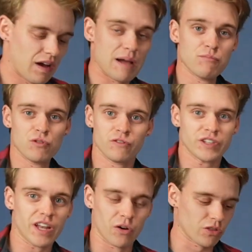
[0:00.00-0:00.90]
I moved
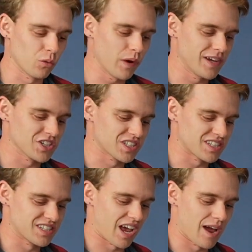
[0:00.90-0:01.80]
it out of the way just
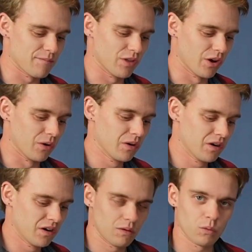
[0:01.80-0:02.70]
in time though.
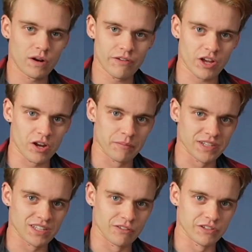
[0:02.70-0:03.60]
What have I gotten
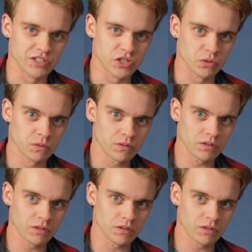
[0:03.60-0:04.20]
myself into?